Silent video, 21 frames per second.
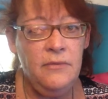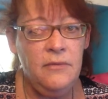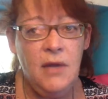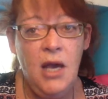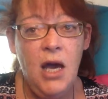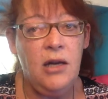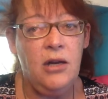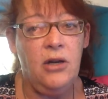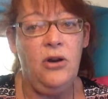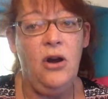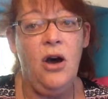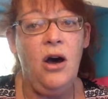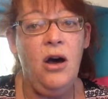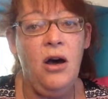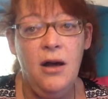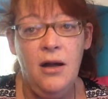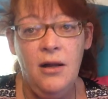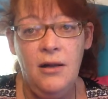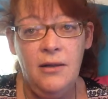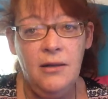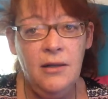Not at
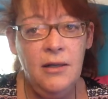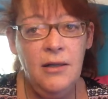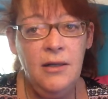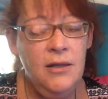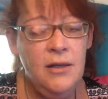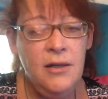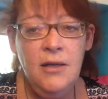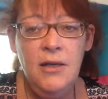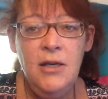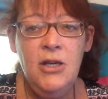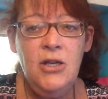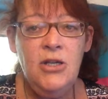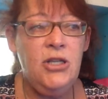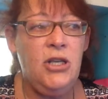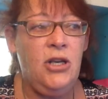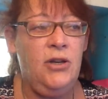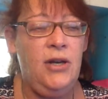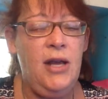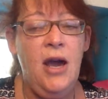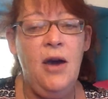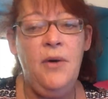all.
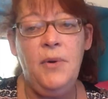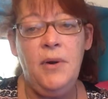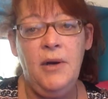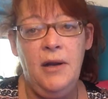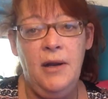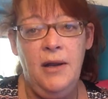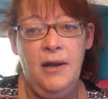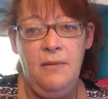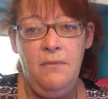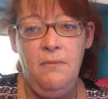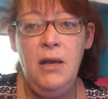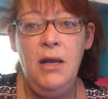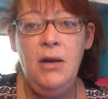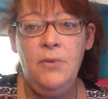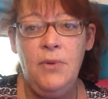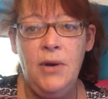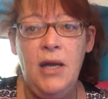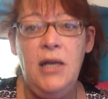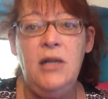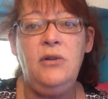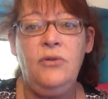So now we're in
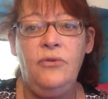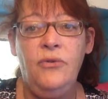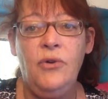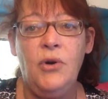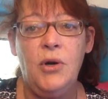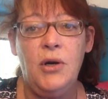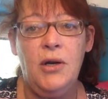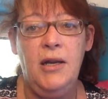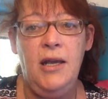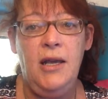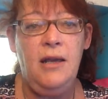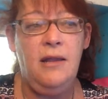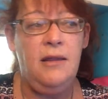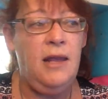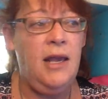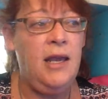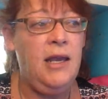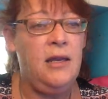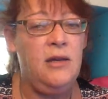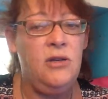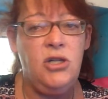mid-range 4D, and
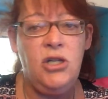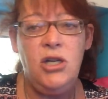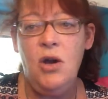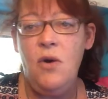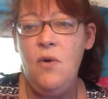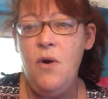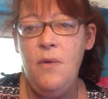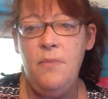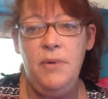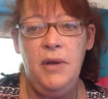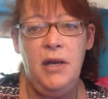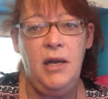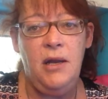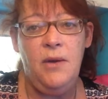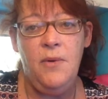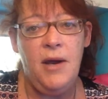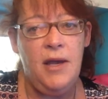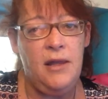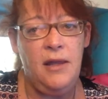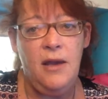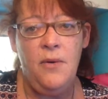they can show up any
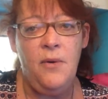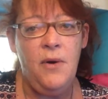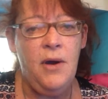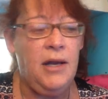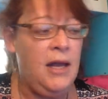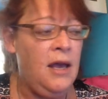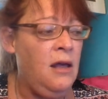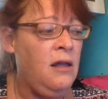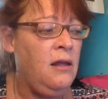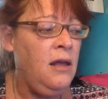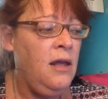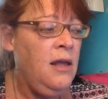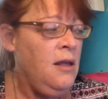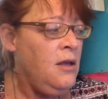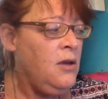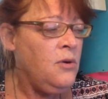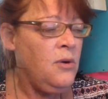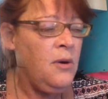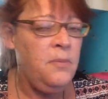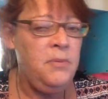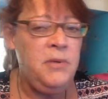way they want. Hell,
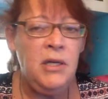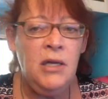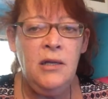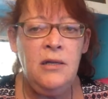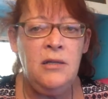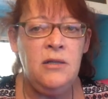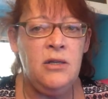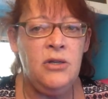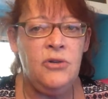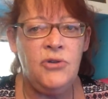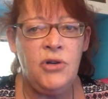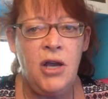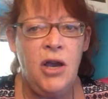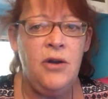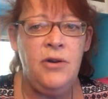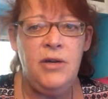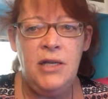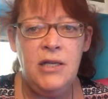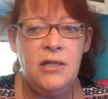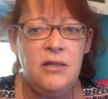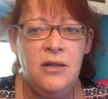reptilians or
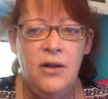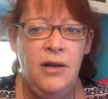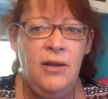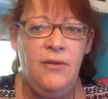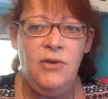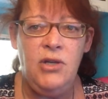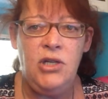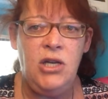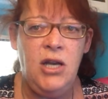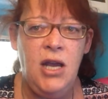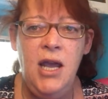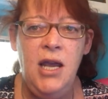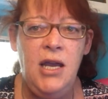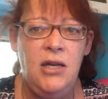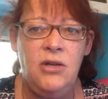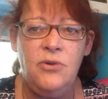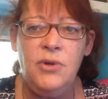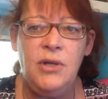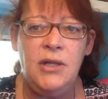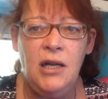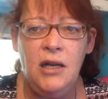draconians don't even
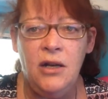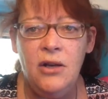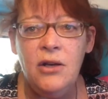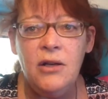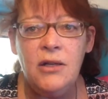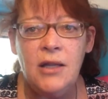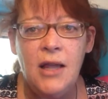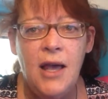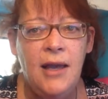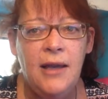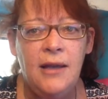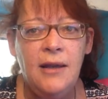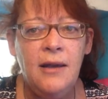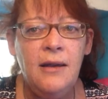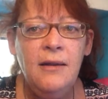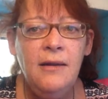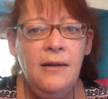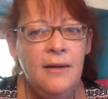change what they look like,